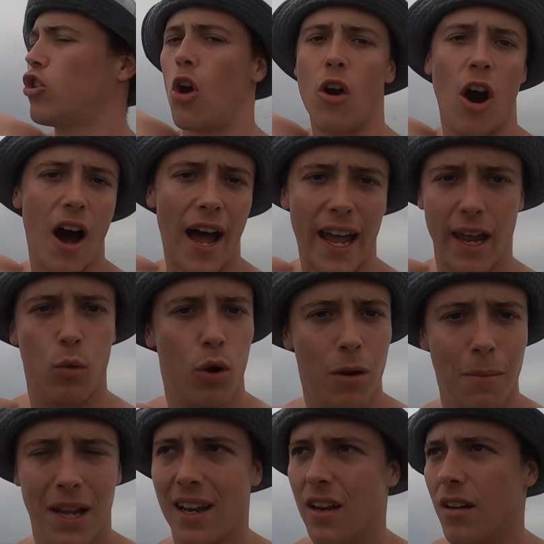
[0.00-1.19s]
so high, it would
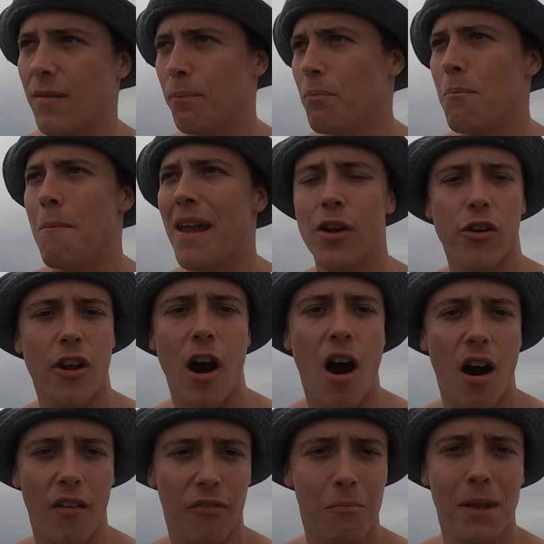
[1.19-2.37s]
have been meter and a
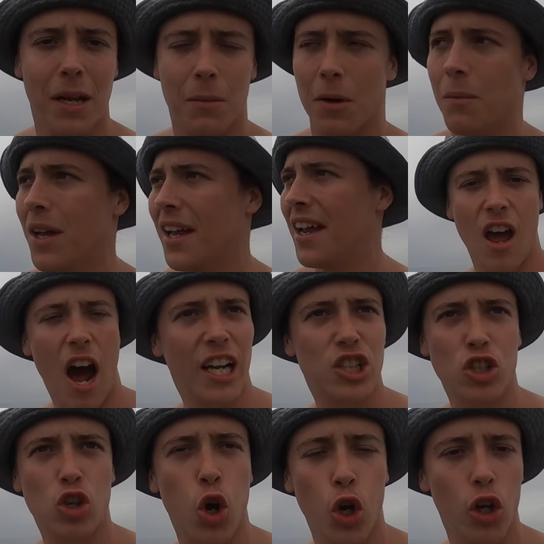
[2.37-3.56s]
half minimum. I
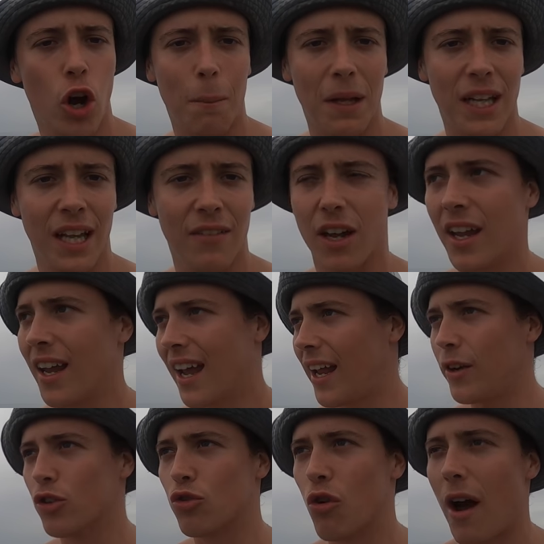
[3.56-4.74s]
just could not believe it.
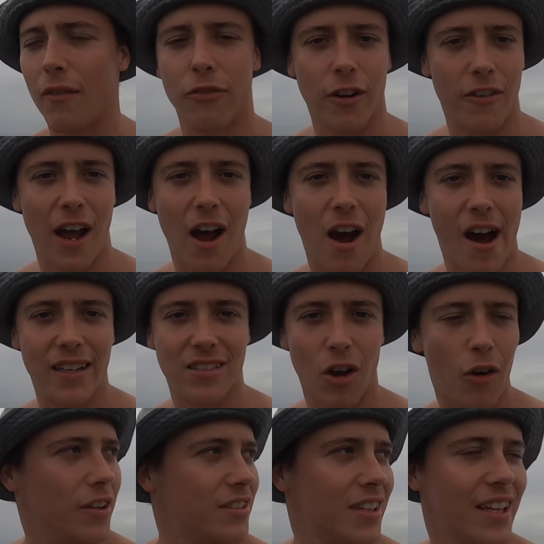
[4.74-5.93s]
And it was right in front of our eyes.
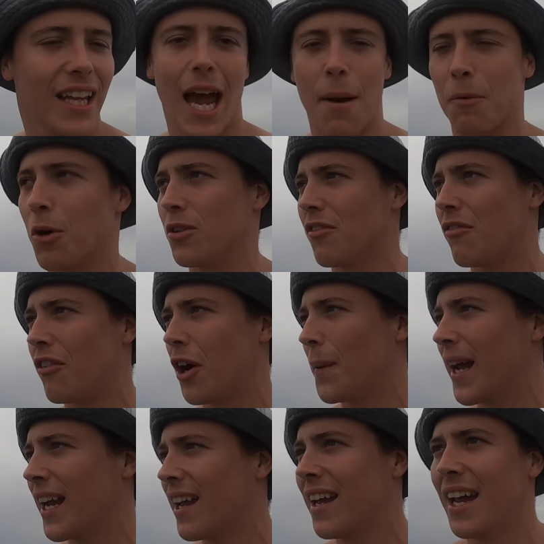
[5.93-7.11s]
Obviously the camera wasn't
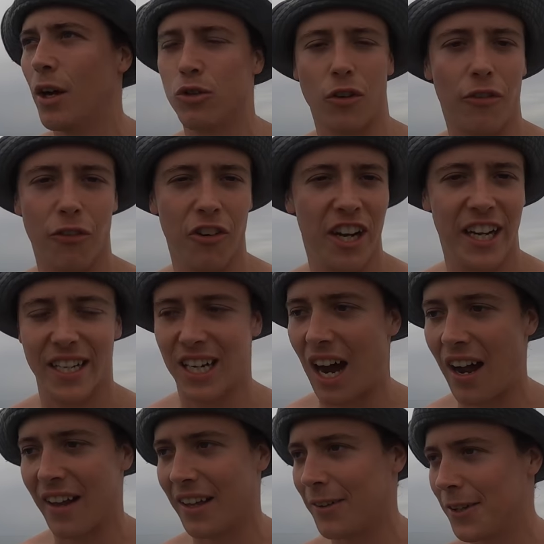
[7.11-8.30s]
filming. It was a freak
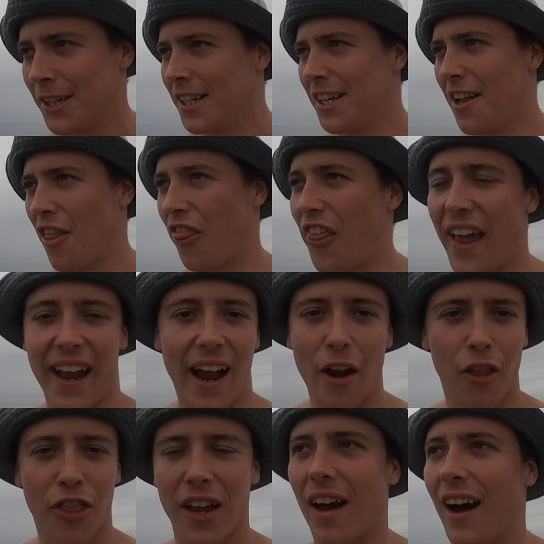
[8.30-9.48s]
kind of thing. I
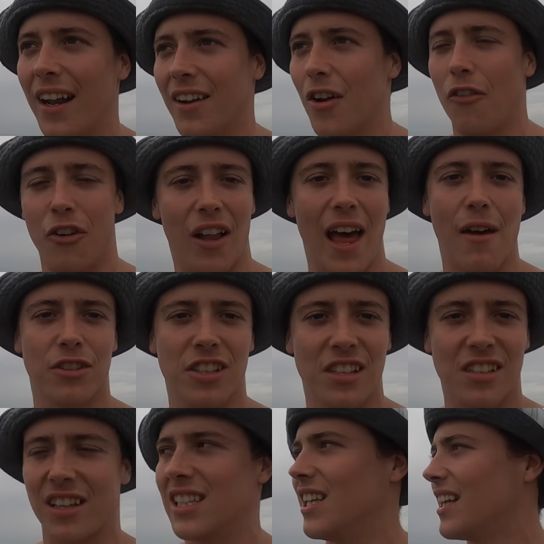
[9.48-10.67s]
don't think, I don't know if I'll ever see
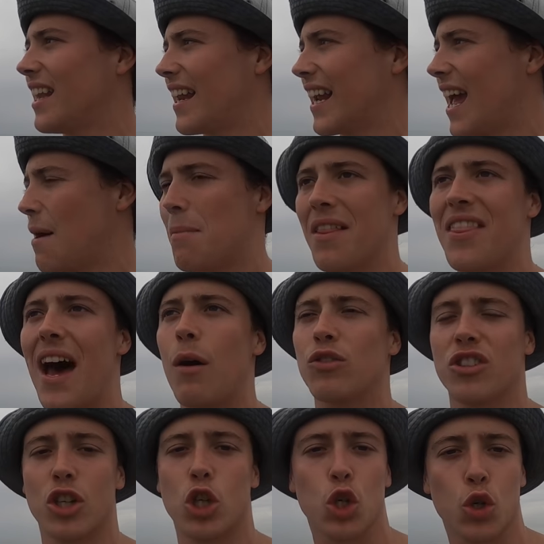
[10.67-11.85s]
something like that again, but that
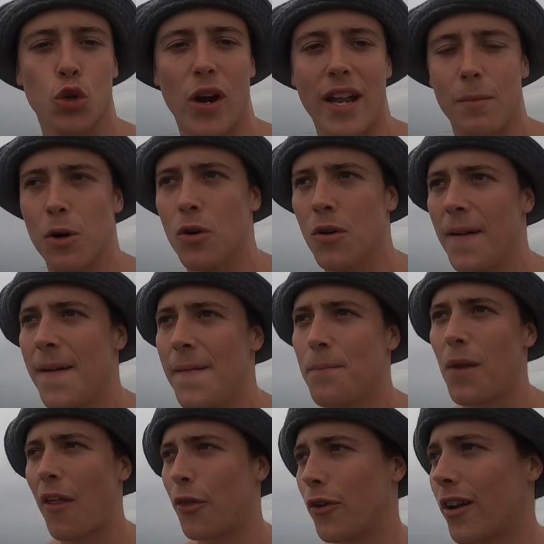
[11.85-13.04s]
was incredible.
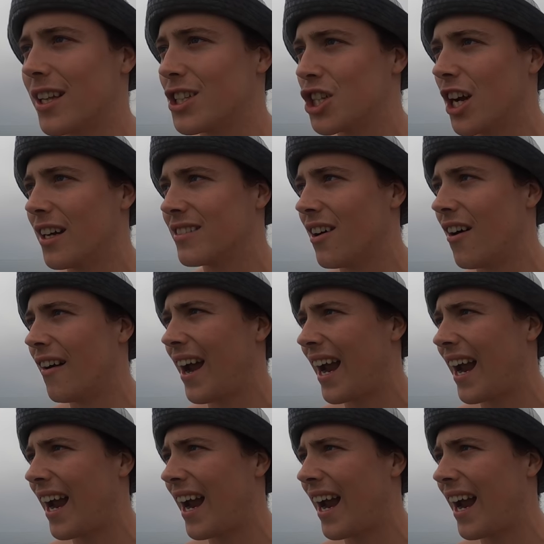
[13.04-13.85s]
I thought I'd let you guys know.